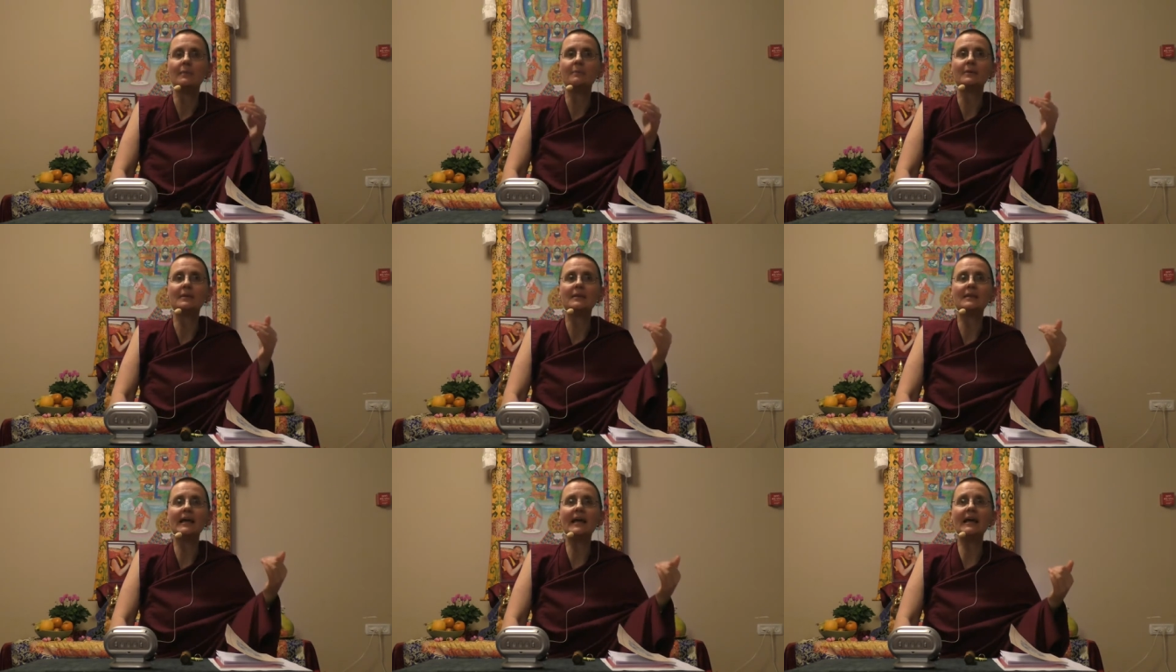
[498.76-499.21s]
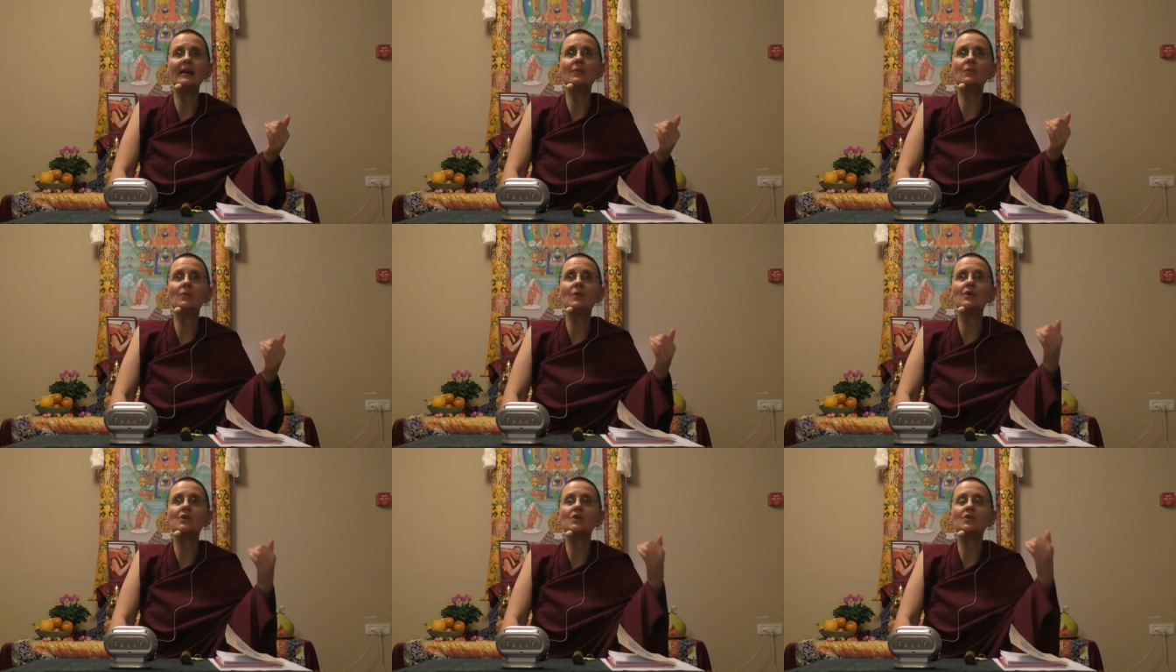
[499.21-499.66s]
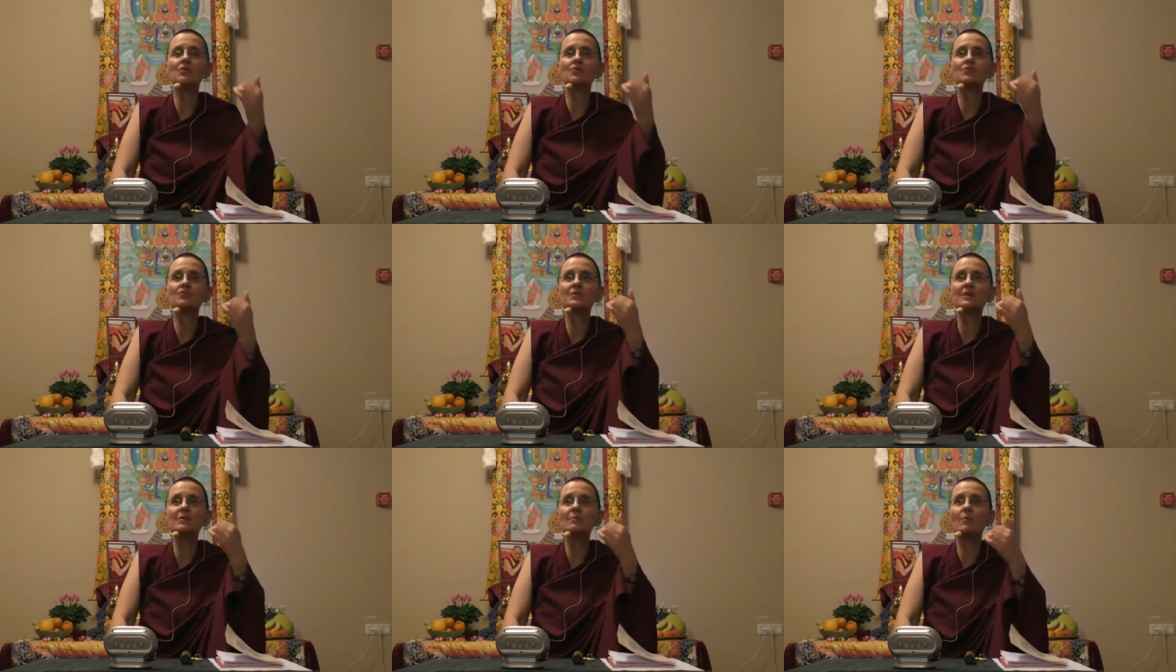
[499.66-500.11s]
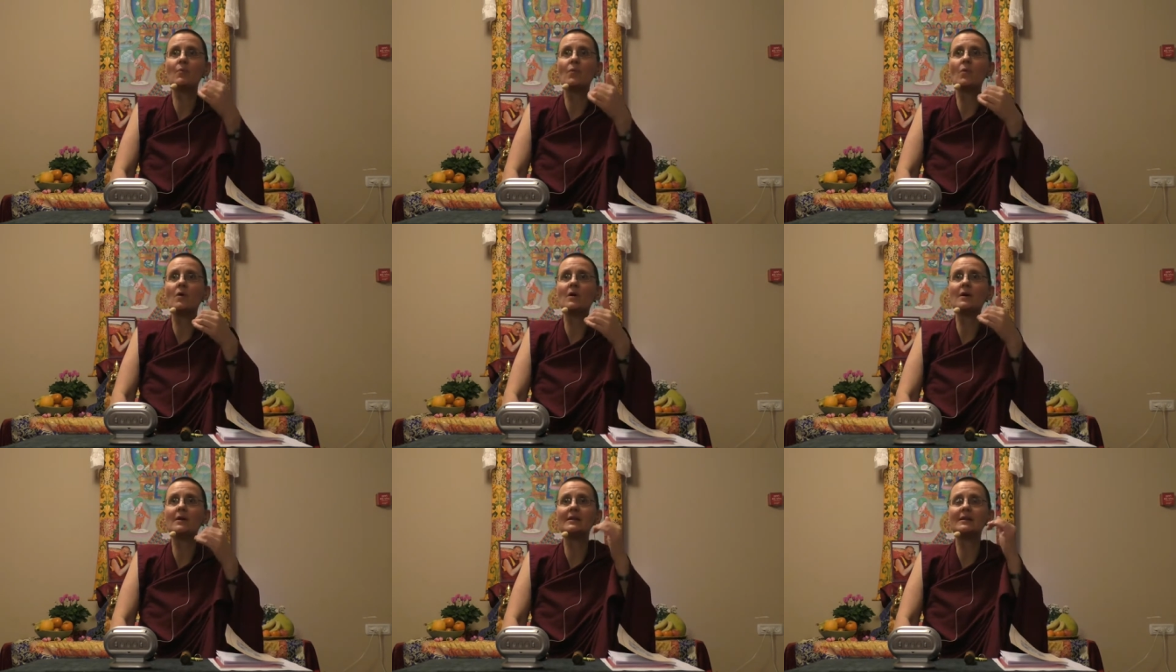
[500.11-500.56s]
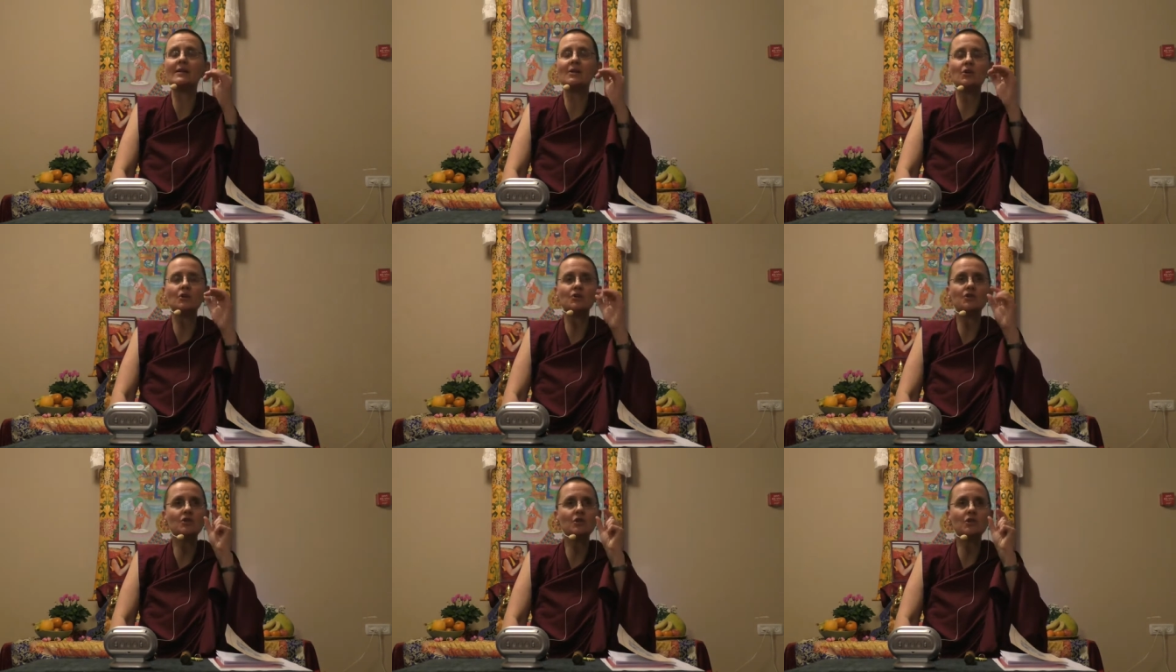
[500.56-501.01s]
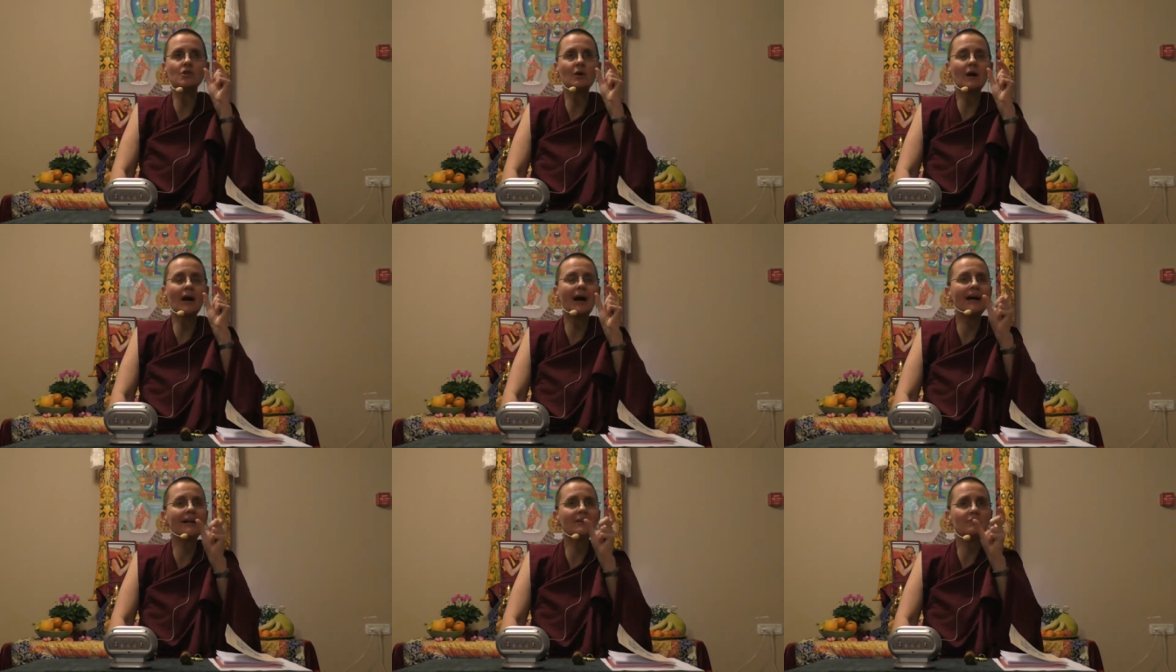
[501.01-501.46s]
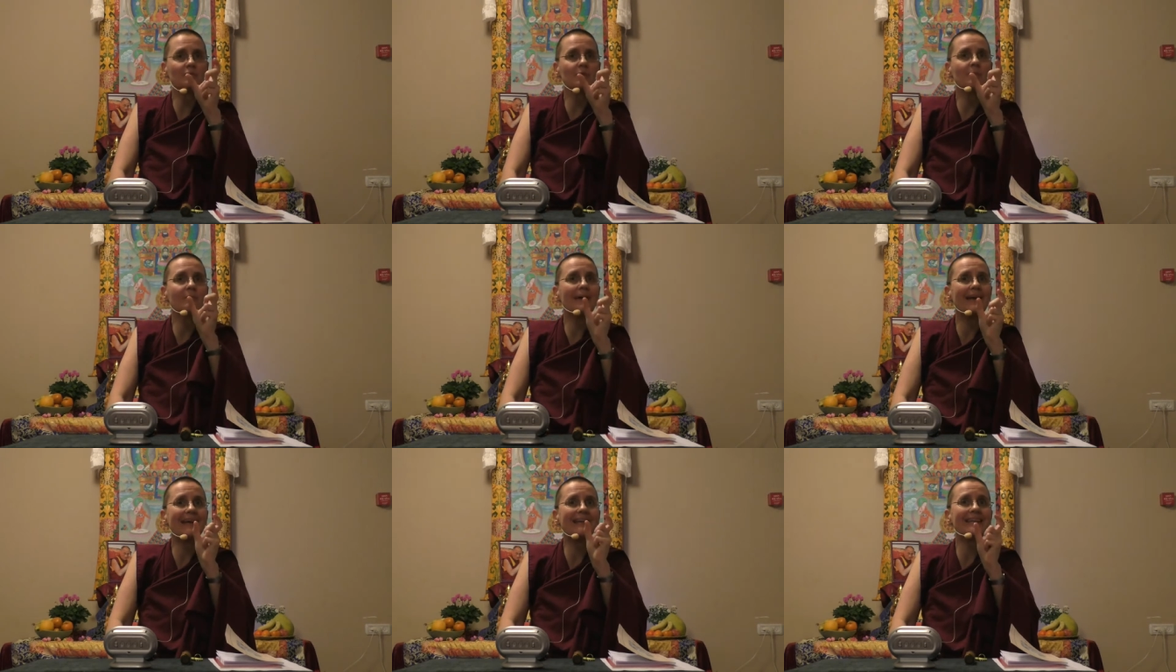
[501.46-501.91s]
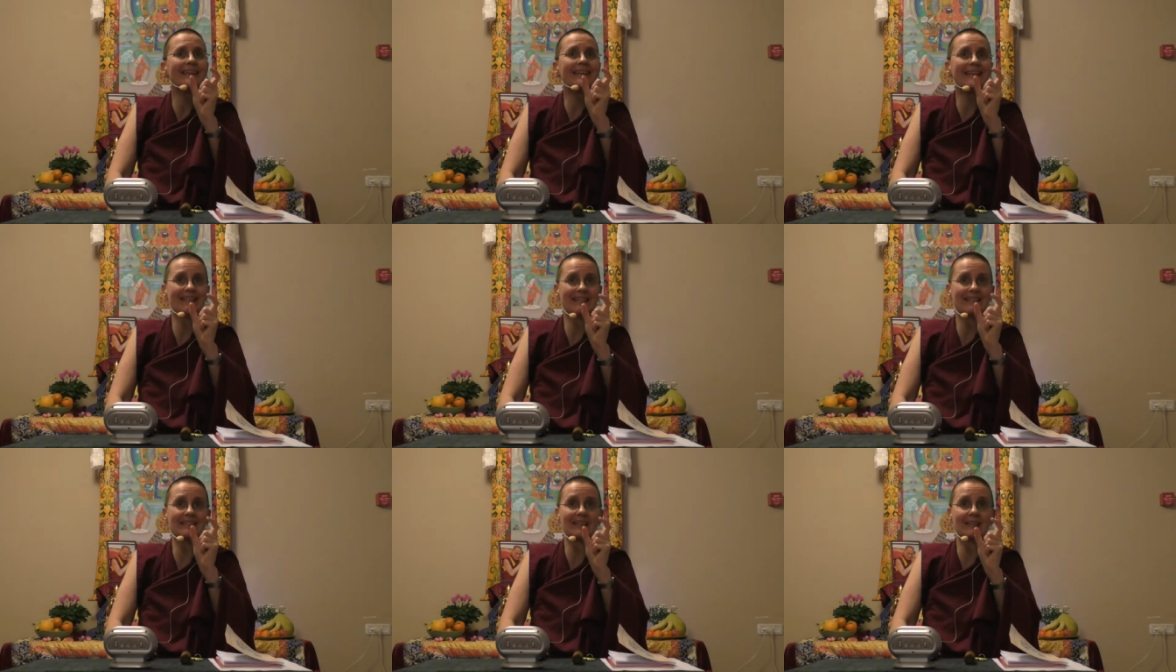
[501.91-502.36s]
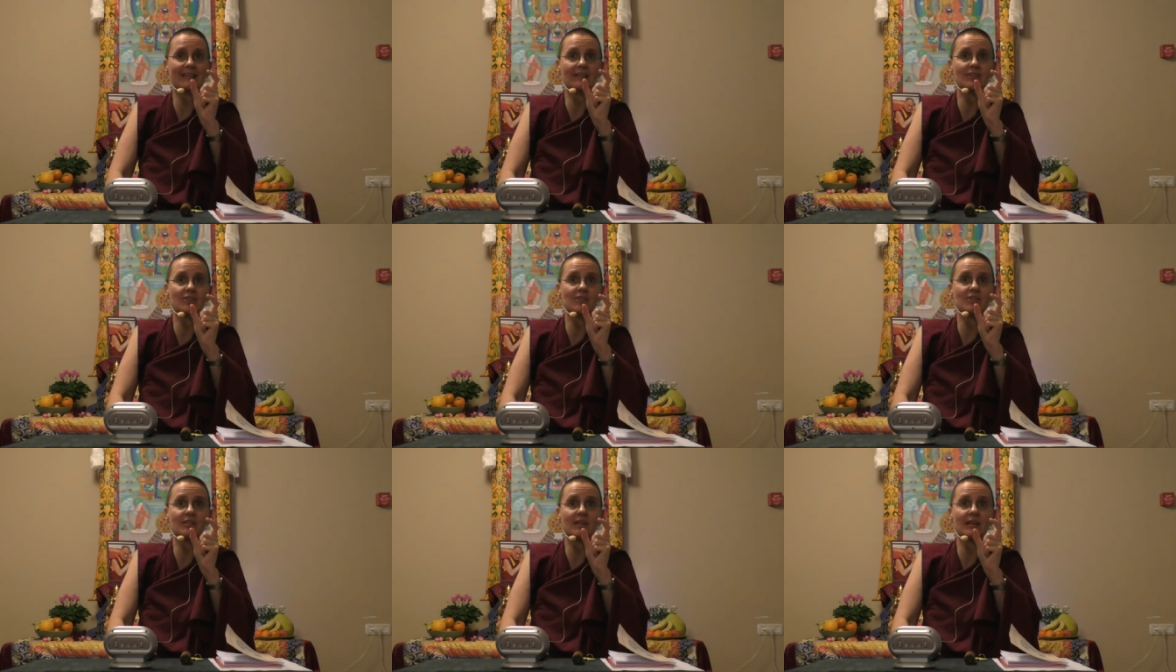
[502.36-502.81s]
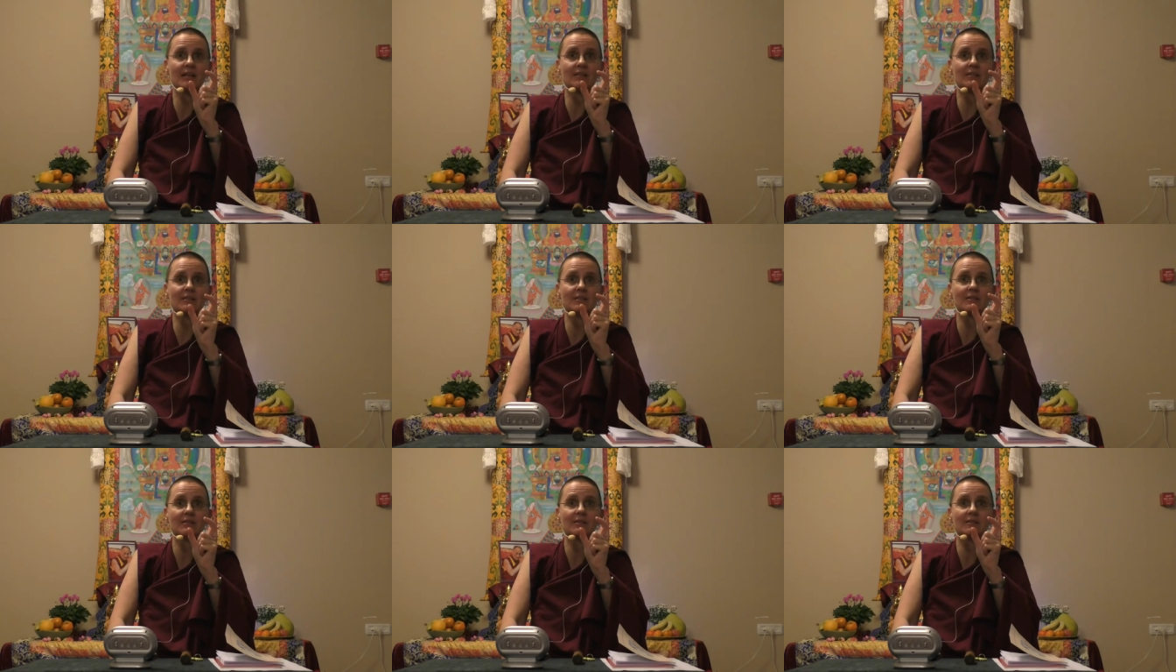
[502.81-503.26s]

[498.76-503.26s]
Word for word: But then when you're reborn, you, you can't remain in that subtle state.